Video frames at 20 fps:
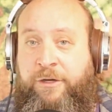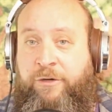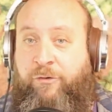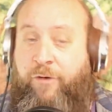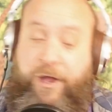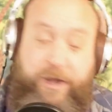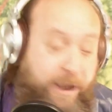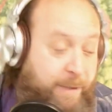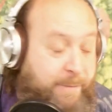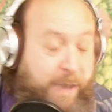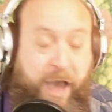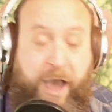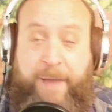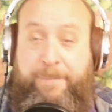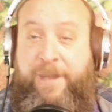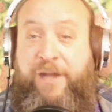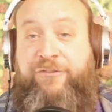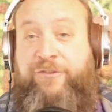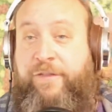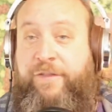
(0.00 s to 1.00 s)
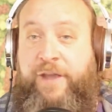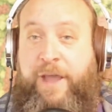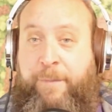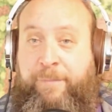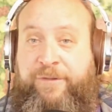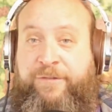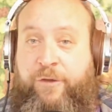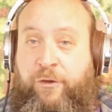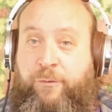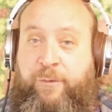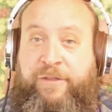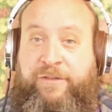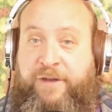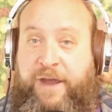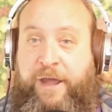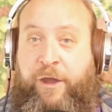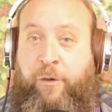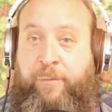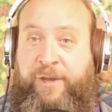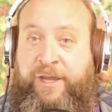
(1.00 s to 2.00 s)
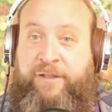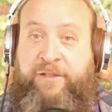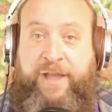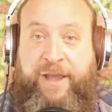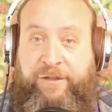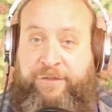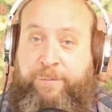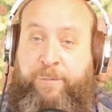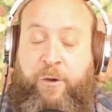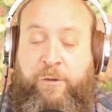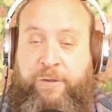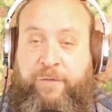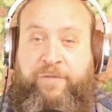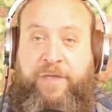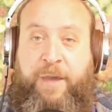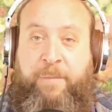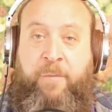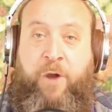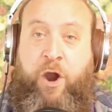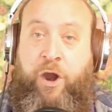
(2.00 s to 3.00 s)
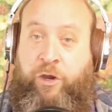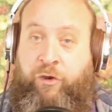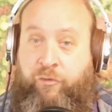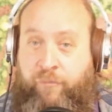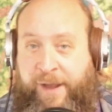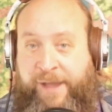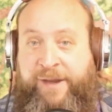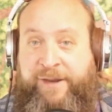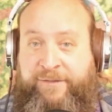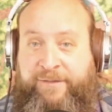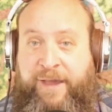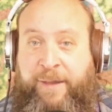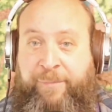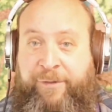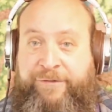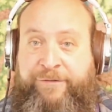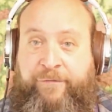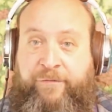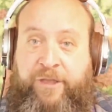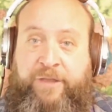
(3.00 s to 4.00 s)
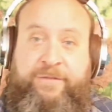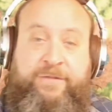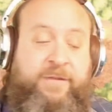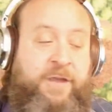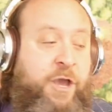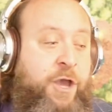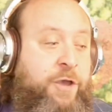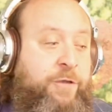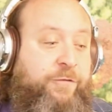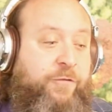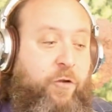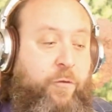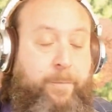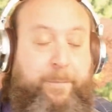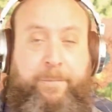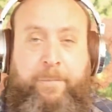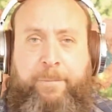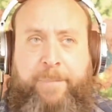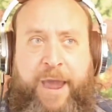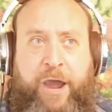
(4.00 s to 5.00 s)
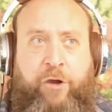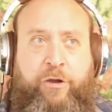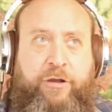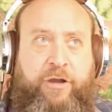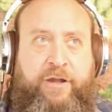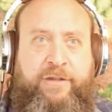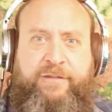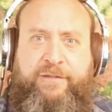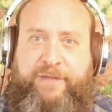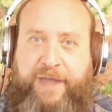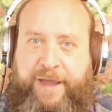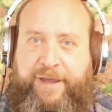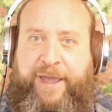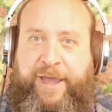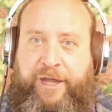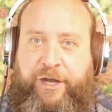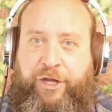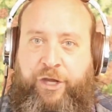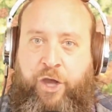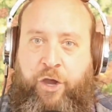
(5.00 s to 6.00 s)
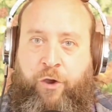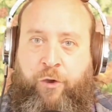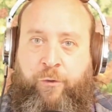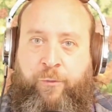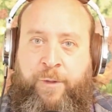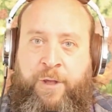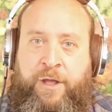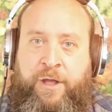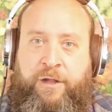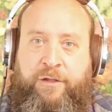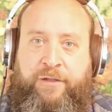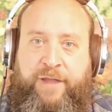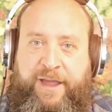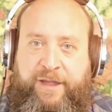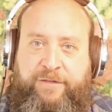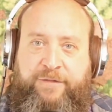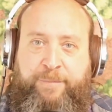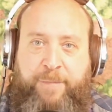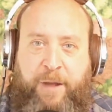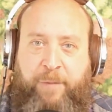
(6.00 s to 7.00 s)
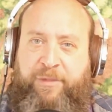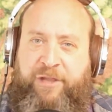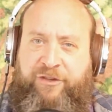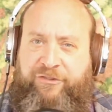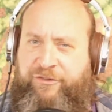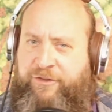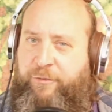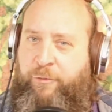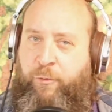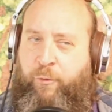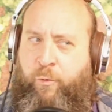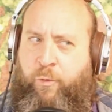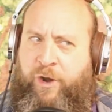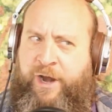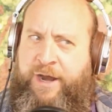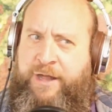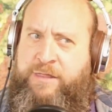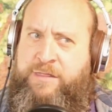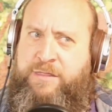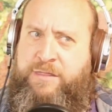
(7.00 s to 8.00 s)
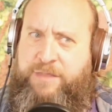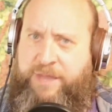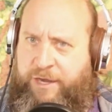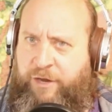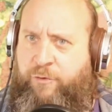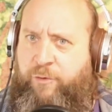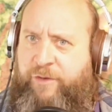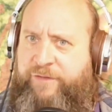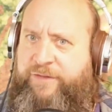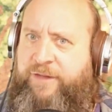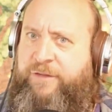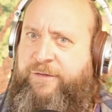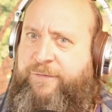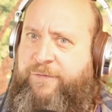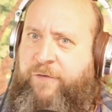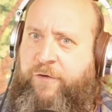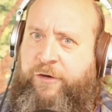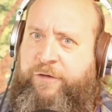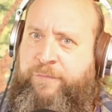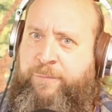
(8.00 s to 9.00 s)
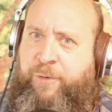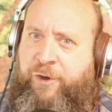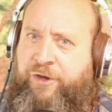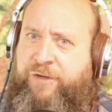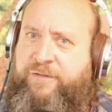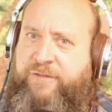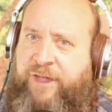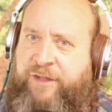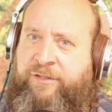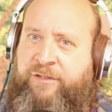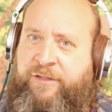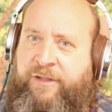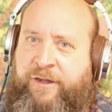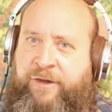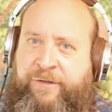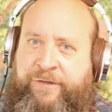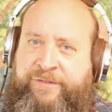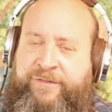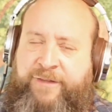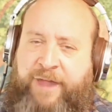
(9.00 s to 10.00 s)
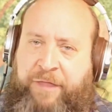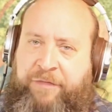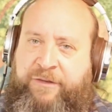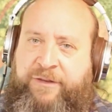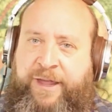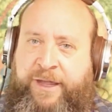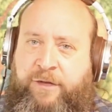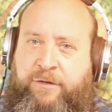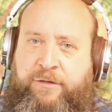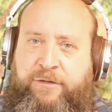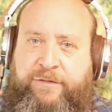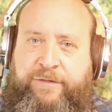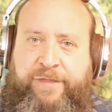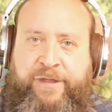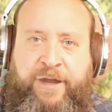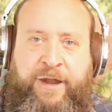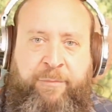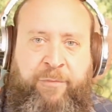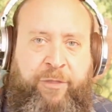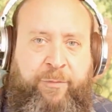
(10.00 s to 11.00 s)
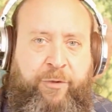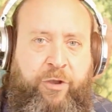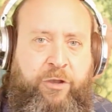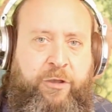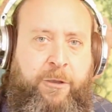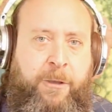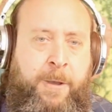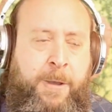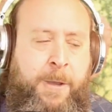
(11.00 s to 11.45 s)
Right? I mentioned the episode with Naomi and Lance. Both of them are great examples of this. So about a decade ago, Lance published what I think was his first book. Den Little's Death Date is the name of the book.